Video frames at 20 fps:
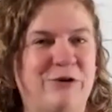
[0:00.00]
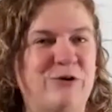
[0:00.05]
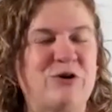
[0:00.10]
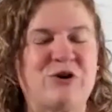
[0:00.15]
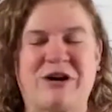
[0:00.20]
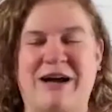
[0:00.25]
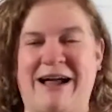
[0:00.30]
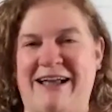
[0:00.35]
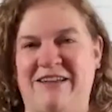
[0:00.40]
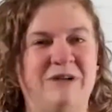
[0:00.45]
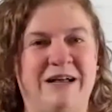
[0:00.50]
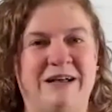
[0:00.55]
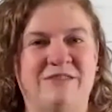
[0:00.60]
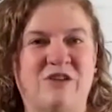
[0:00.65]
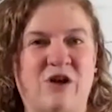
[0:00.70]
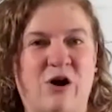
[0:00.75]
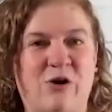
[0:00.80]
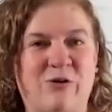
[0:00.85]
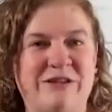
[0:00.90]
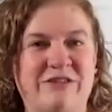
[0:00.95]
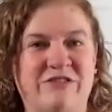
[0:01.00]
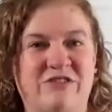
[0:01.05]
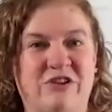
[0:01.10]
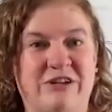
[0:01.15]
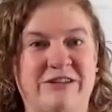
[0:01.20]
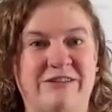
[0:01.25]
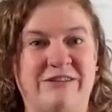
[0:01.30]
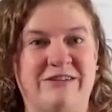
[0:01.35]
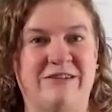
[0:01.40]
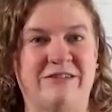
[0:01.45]
great. It's always
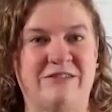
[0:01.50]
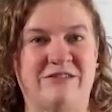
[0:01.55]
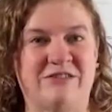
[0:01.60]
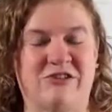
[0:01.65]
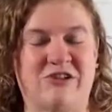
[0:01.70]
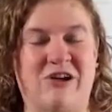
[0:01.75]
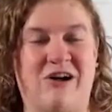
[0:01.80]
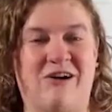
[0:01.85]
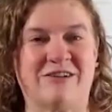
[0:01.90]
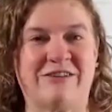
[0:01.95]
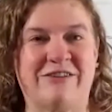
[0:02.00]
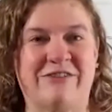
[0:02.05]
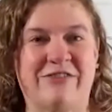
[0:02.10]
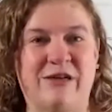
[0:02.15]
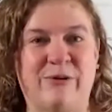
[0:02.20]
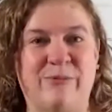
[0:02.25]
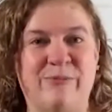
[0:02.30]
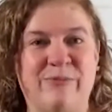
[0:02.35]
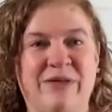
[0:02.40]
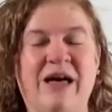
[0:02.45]
good to talk to them.